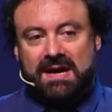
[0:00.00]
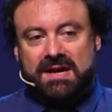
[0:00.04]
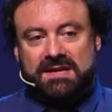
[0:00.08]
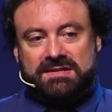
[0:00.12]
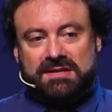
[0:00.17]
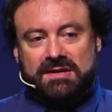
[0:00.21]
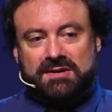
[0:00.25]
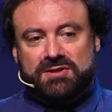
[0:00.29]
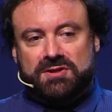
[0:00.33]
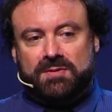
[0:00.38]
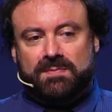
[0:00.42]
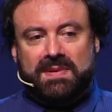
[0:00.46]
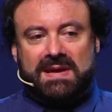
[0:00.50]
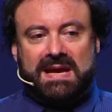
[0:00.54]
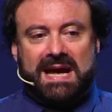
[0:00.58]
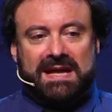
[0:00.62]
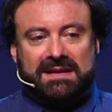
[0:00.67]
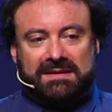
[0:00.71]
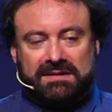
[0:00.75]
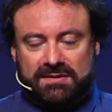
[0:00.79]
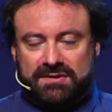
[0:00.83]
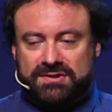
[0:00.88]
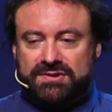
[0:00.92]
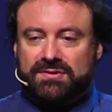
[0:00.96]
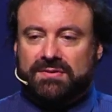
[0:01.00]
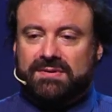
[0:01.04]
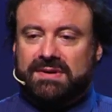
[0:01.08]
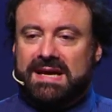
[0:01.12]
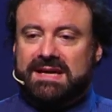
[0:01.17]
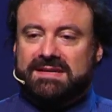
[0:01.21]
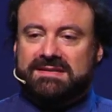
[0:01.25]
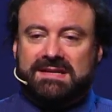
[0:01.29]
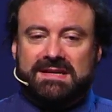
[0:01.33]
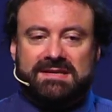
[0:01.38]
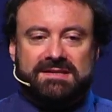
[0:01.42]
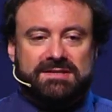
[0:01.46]
so it should be understood
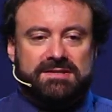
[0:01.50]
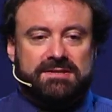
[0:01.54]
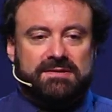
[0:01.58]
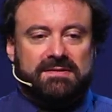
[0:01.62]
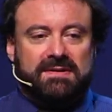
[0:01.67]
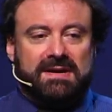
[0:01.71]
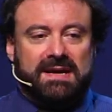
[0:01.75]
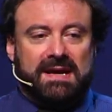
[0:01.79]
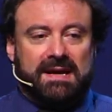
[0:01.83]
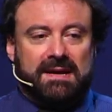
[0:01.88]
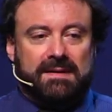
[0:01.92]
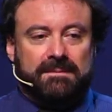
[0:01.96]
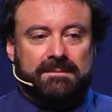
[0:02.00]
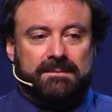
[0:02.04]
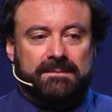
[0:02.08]
as history.